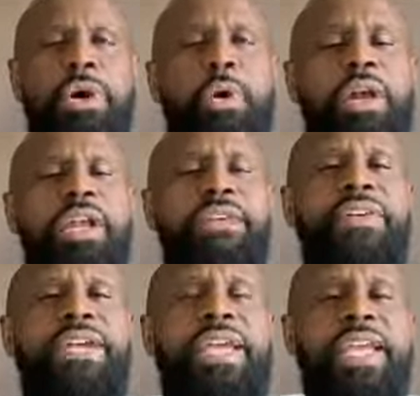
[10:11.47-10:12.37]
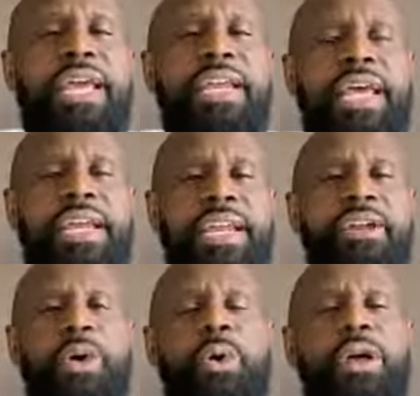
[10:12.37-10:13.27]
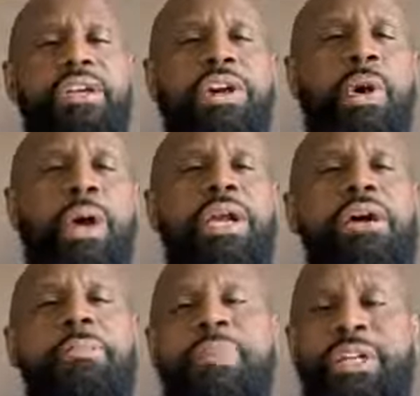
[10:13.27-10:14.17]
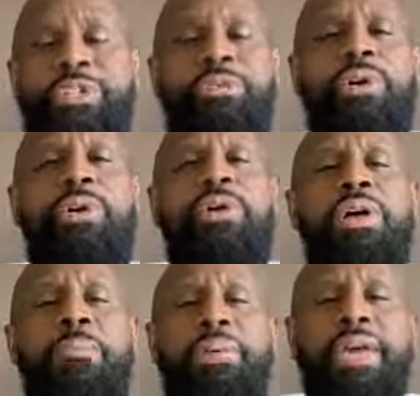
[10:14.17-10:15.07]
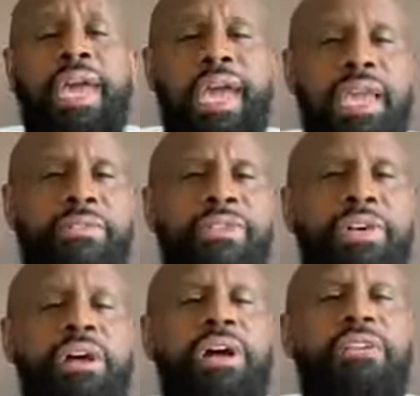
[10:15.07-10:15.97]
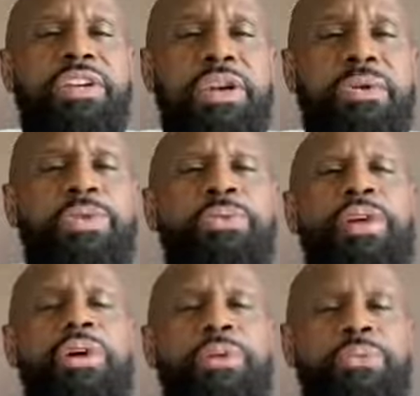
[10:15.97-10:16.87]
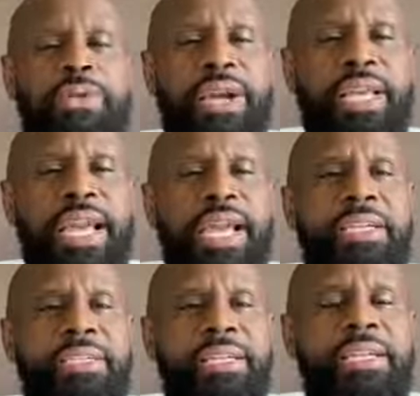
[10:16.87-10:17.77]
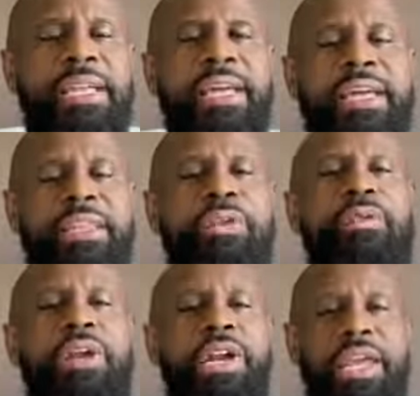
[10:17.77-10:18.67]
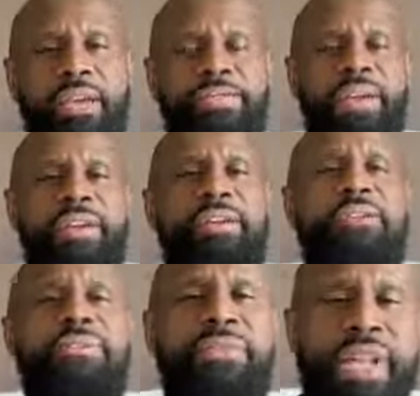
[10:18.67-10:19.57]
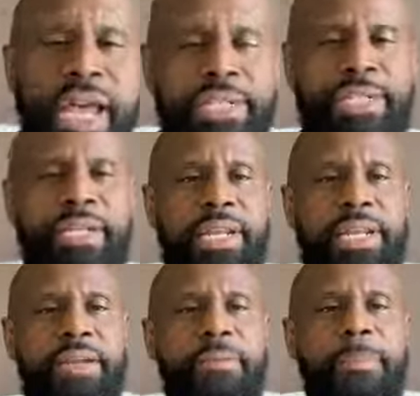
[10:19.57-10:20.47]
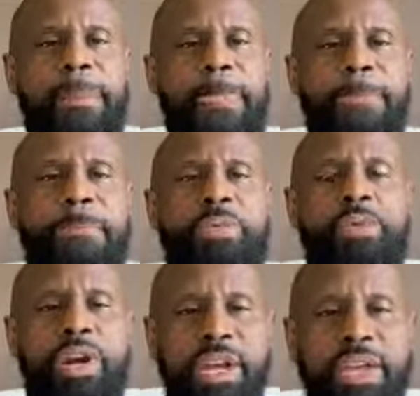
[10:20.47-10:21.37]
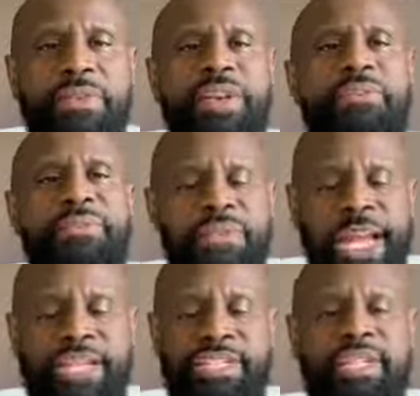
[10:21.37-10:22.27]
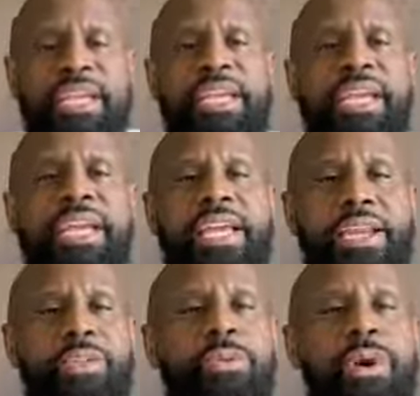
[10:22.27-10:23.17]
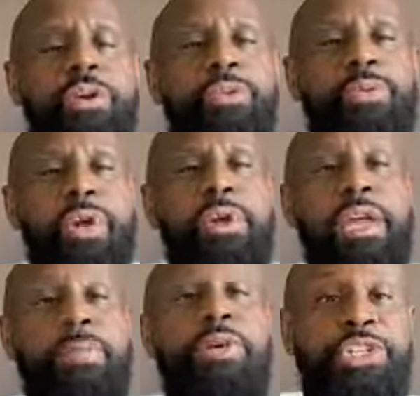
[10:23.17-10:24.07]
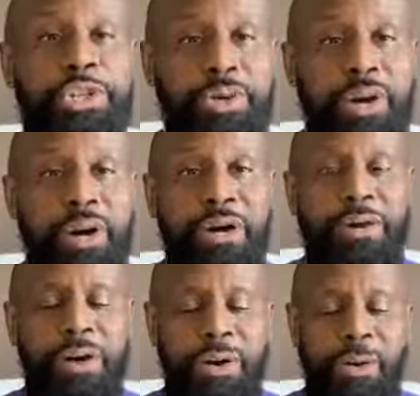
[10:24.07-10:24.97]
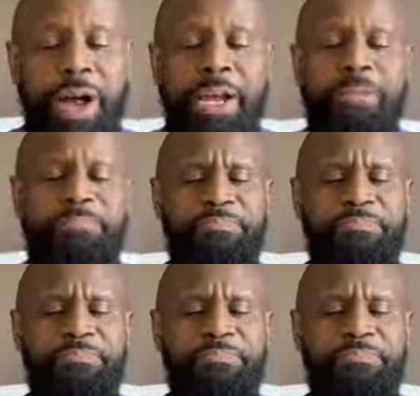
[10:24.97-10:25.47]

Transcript: or living in, a, in an ongoing habitual behavior of adultery or fornication, then we're living fleshly. We're living fleshly. In other words, we're immature. All right.